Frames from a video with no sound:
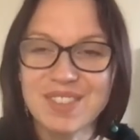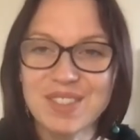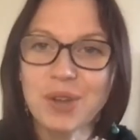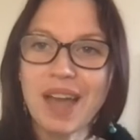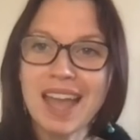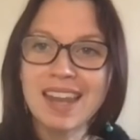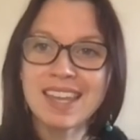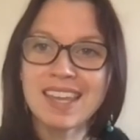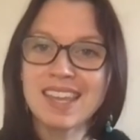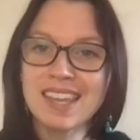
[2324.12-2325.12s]
So
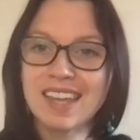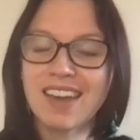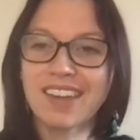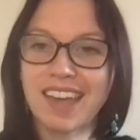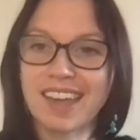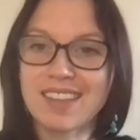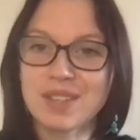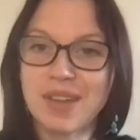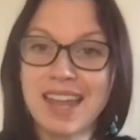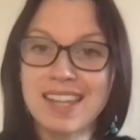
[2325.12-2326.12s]
any
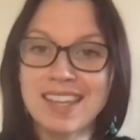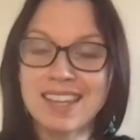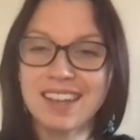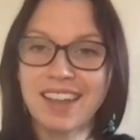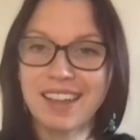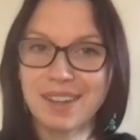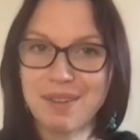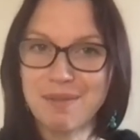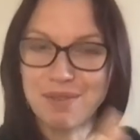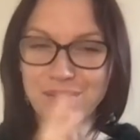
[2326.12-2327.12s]
like
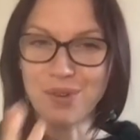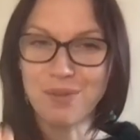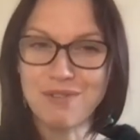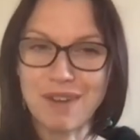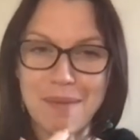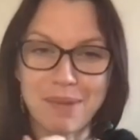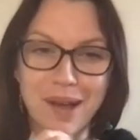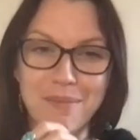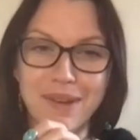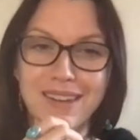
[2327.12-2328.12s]
before we wrap
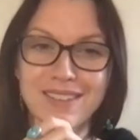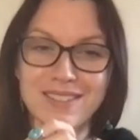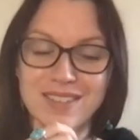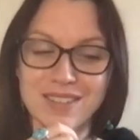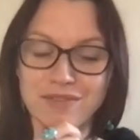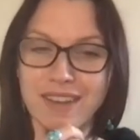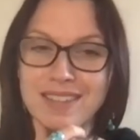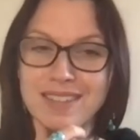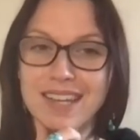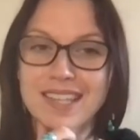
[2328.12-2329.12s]
up, I literally is
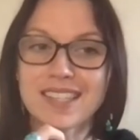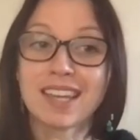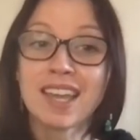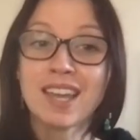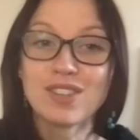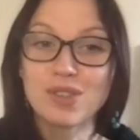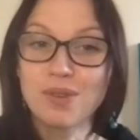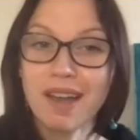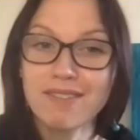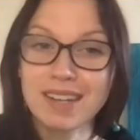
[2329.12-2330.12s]
fascinating. Do you
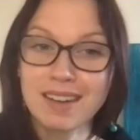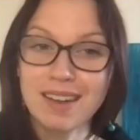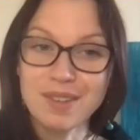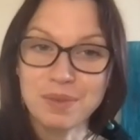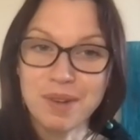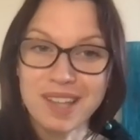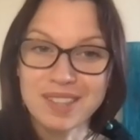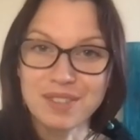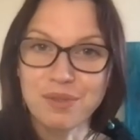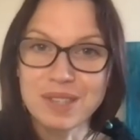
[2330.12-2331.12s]
have any last
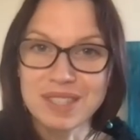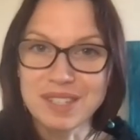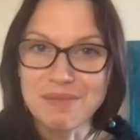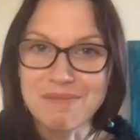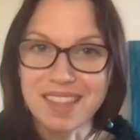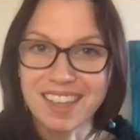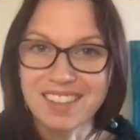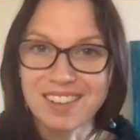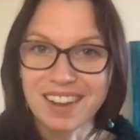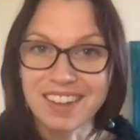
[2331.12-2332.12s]
words of wisdom that
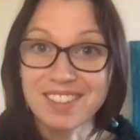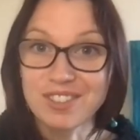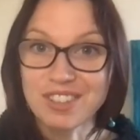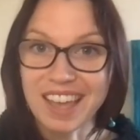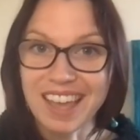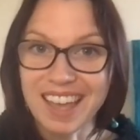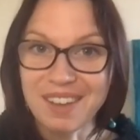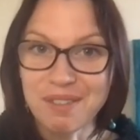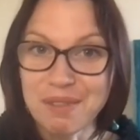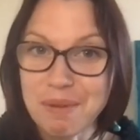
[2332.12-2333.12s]
you'd like to
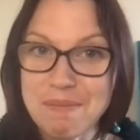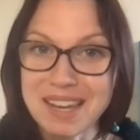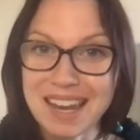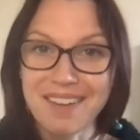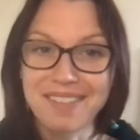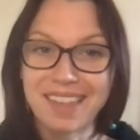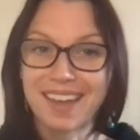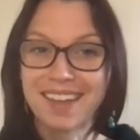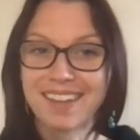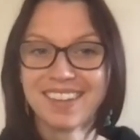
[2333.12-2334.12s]
share with women out
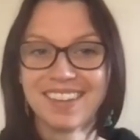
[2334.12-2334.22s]
there?